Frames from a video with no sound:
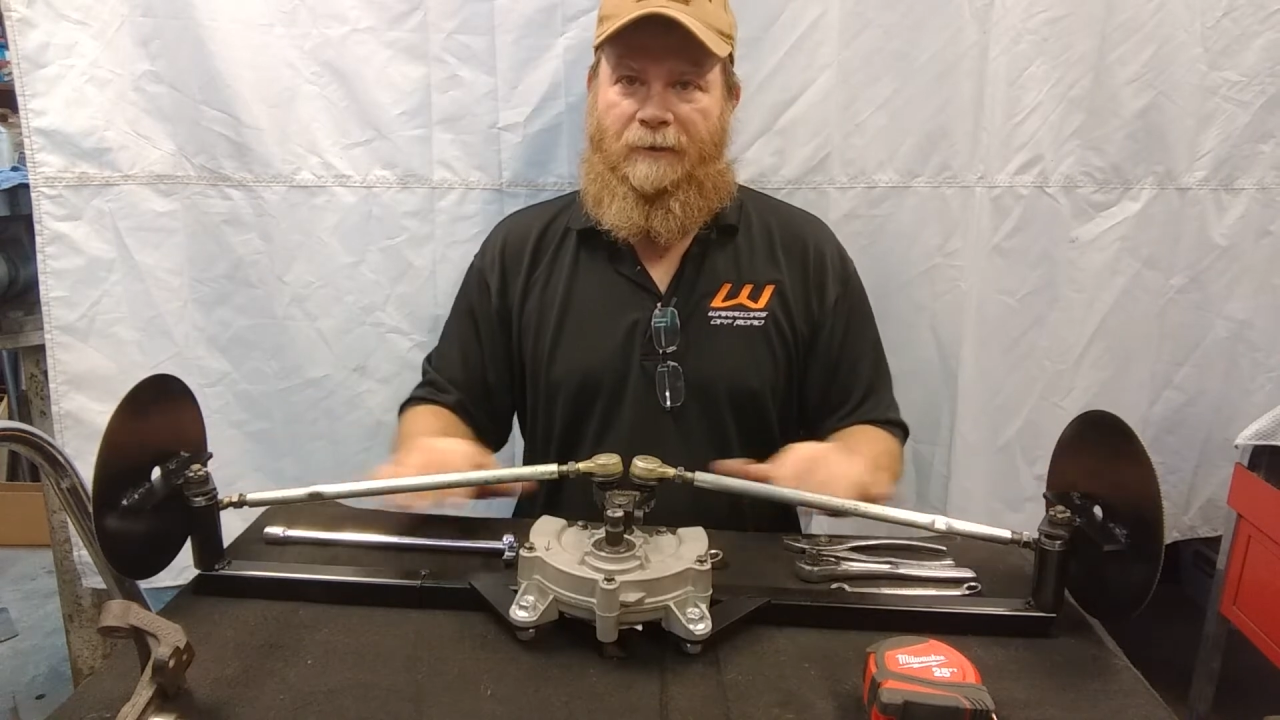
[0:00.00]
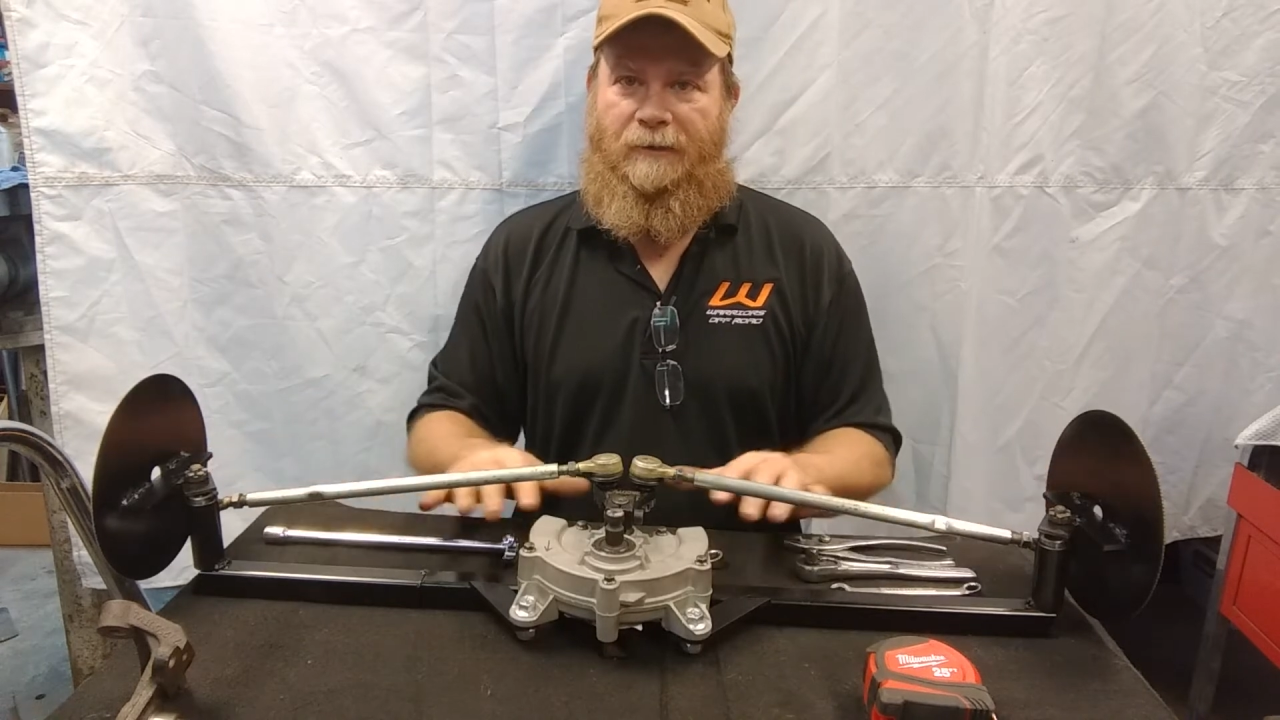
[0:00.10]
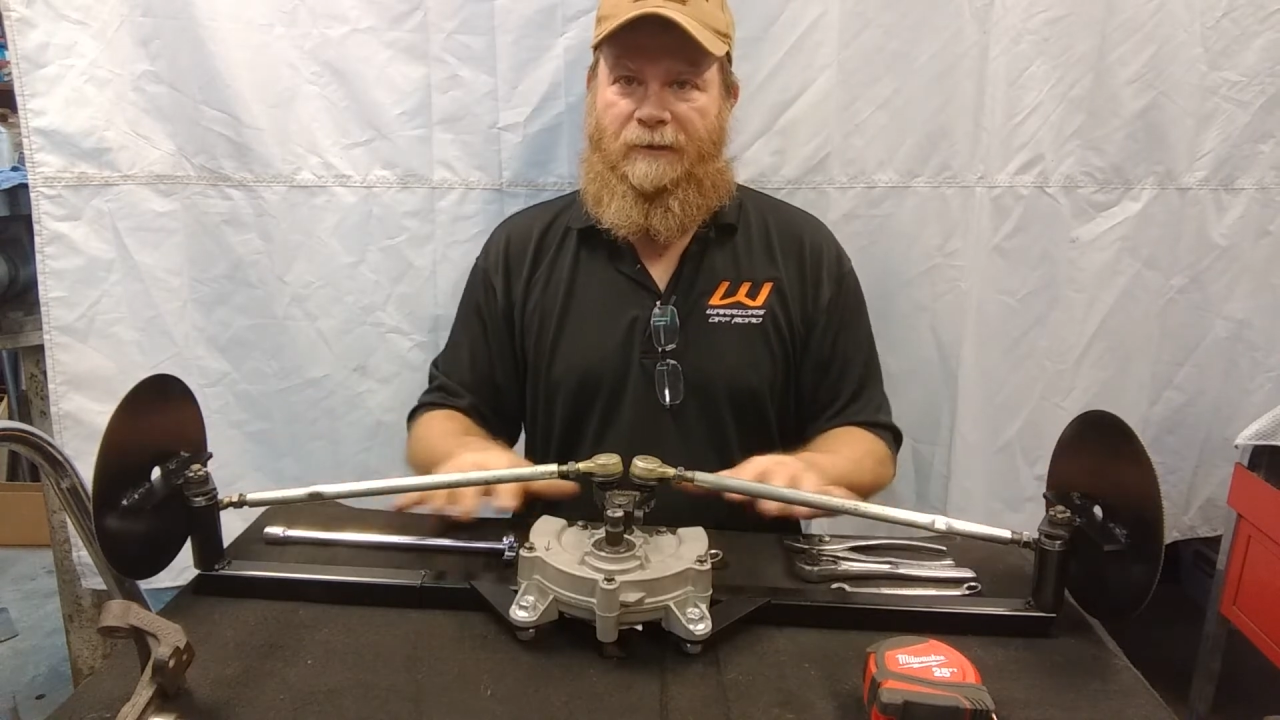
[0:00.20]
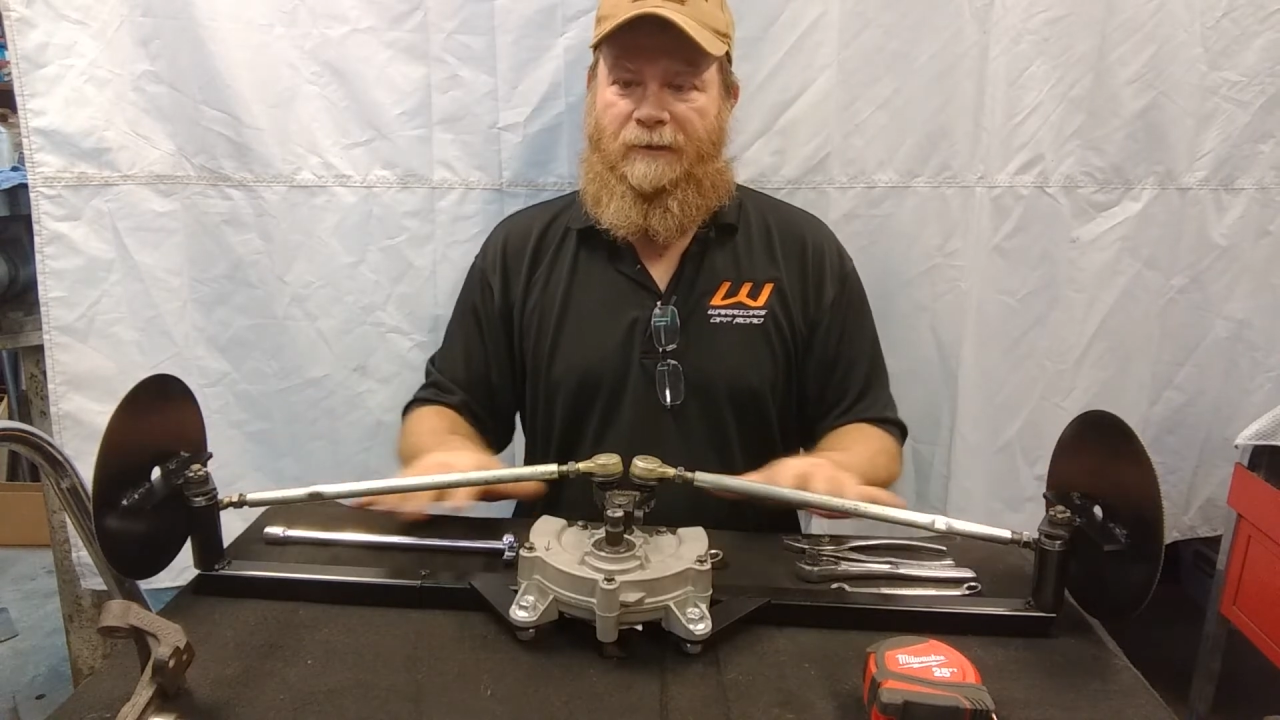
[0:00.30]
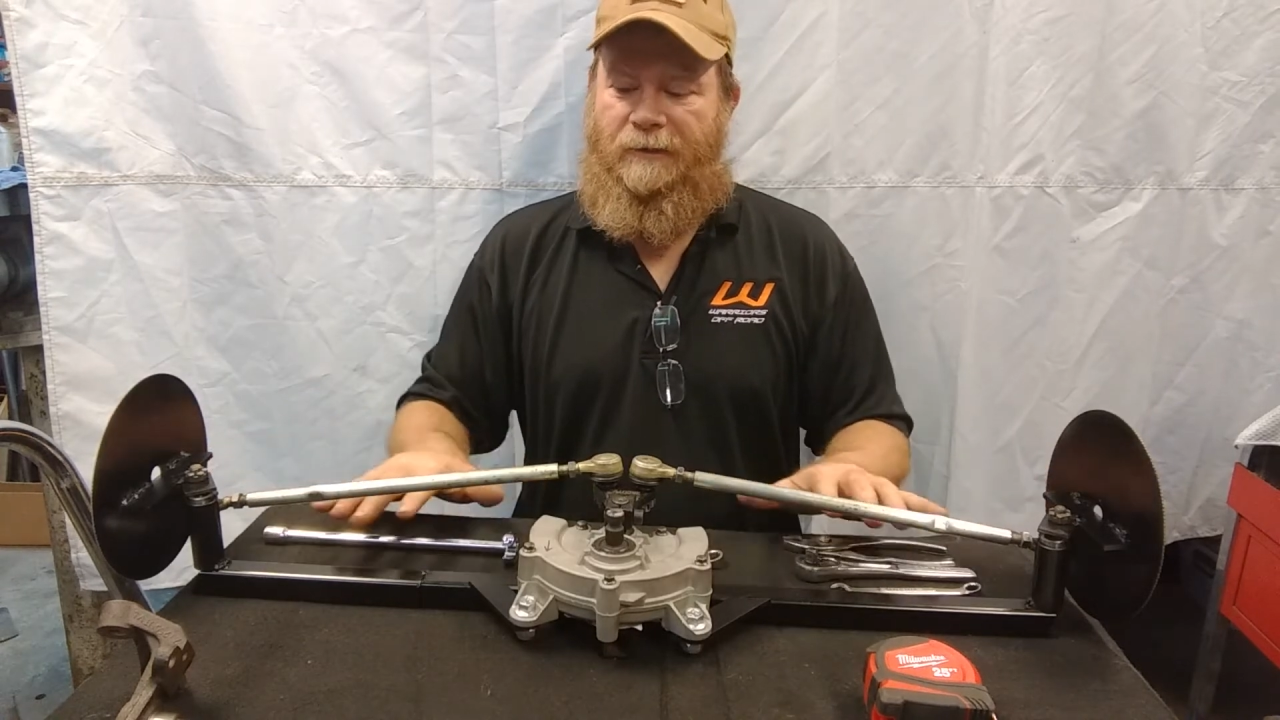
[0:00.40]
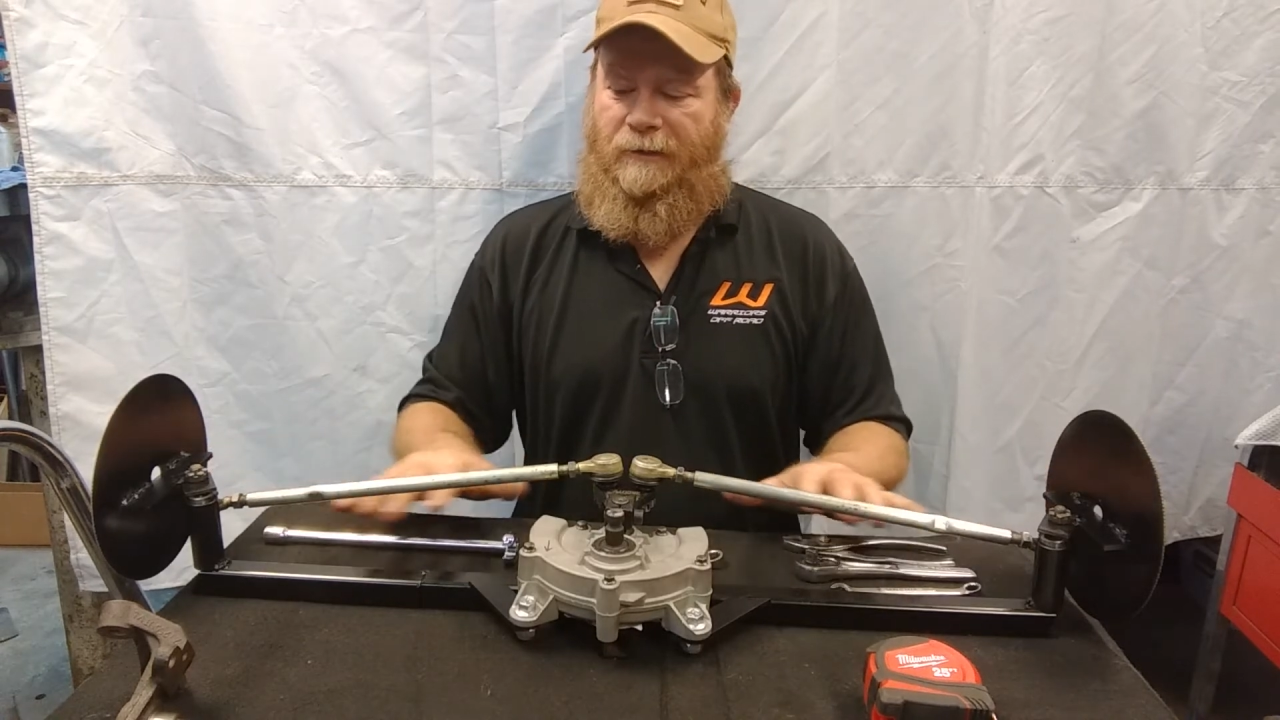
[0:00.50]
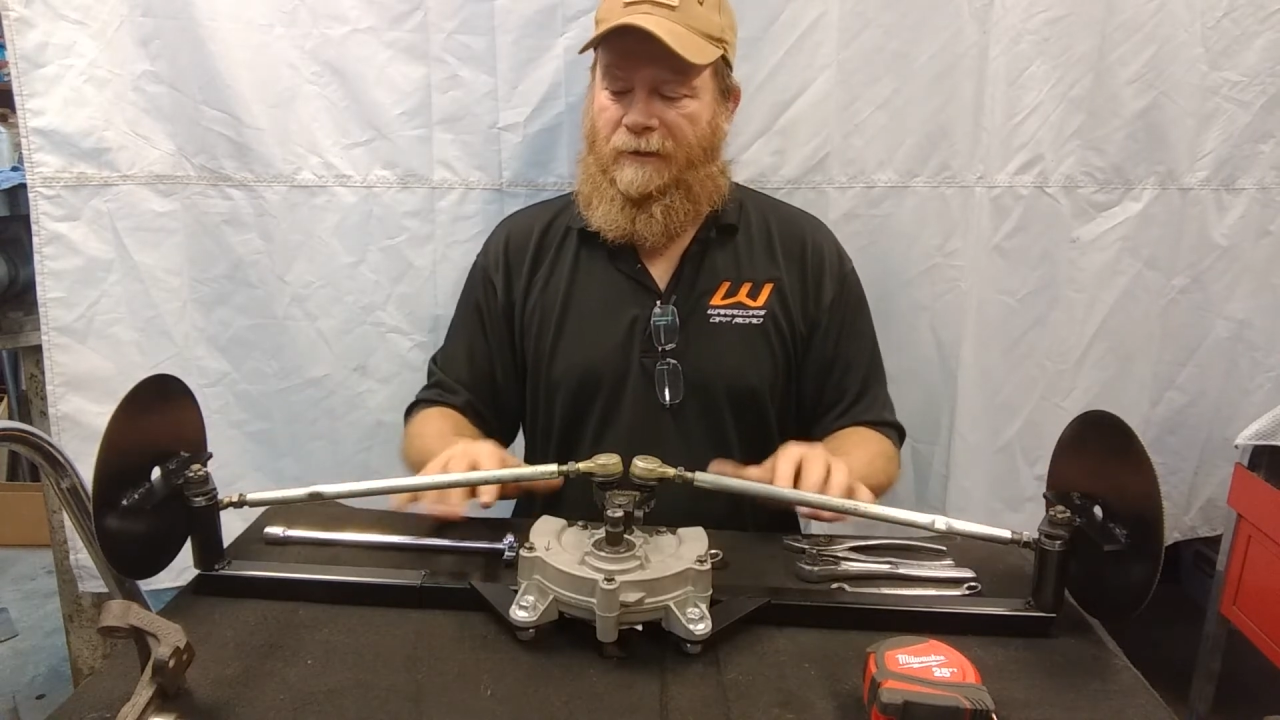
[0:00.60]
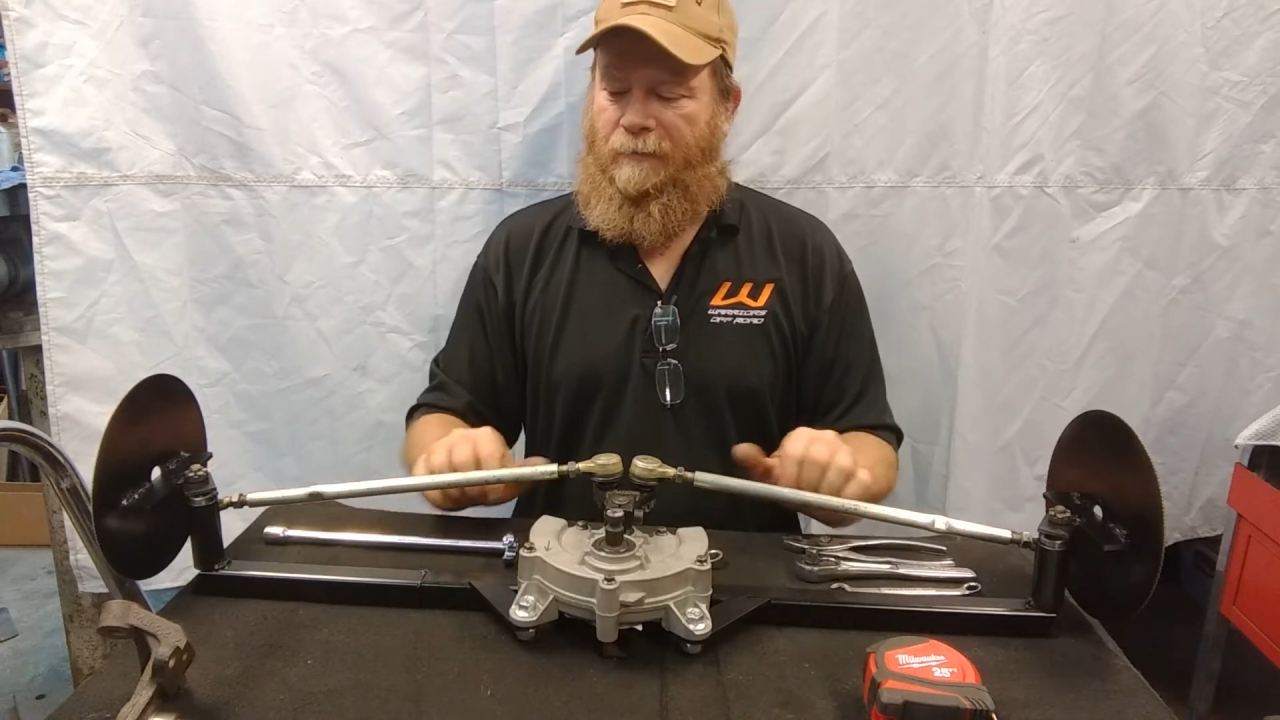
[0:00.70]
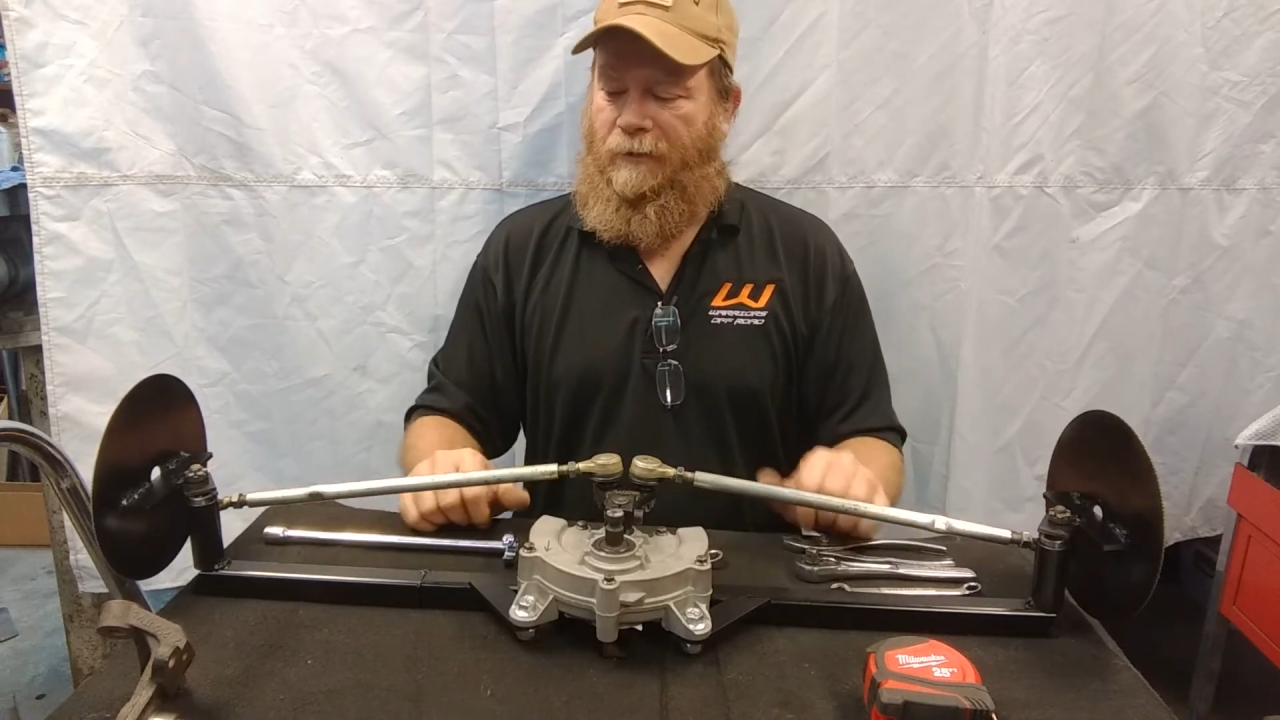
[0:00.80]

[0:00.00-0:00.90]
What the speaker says: This is just a